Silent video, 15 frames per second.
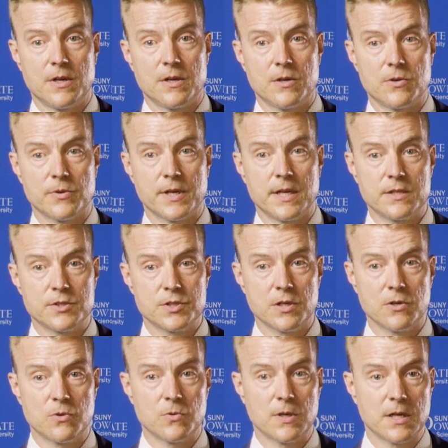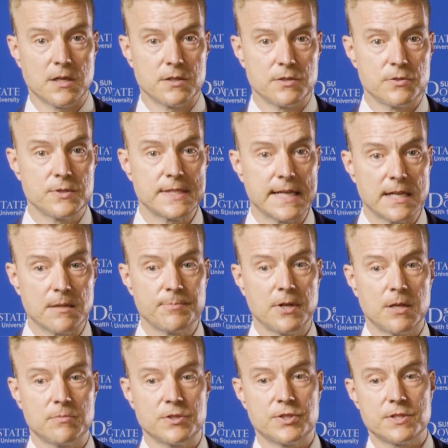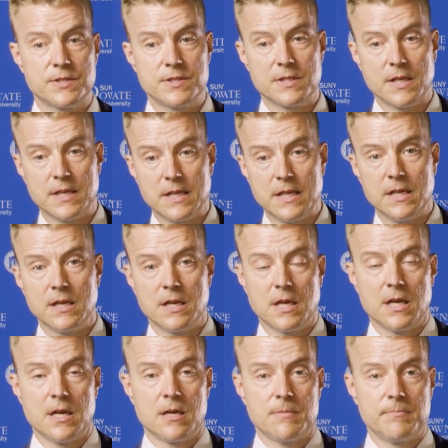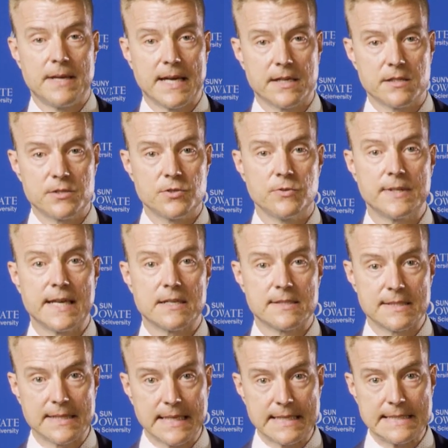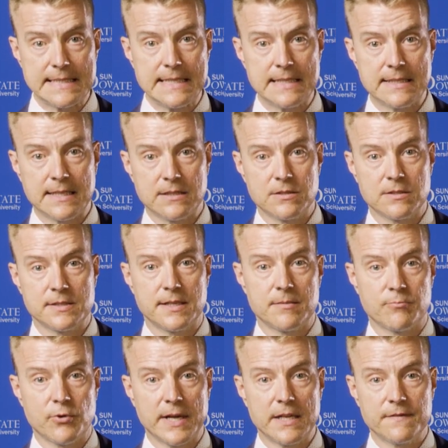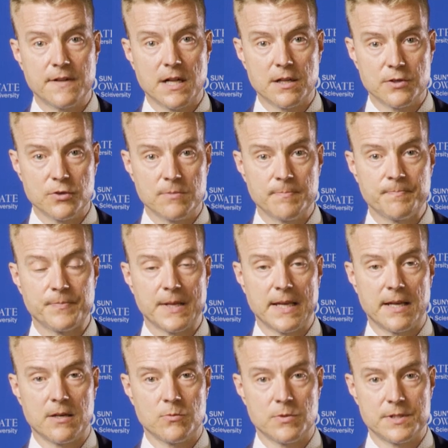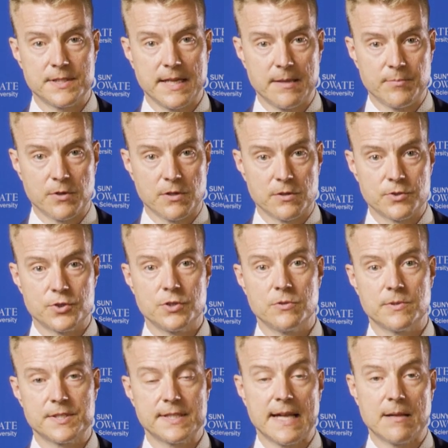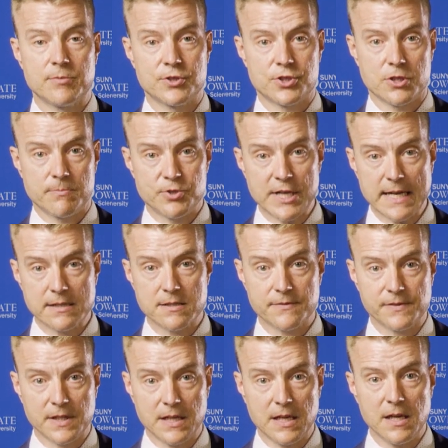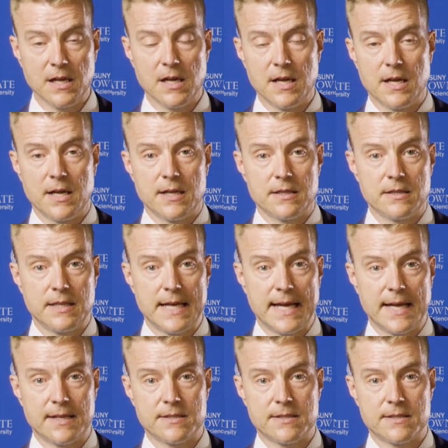Okay, so Duzel published a study back in 2019 that looked at brain volume and was able to establish objectively that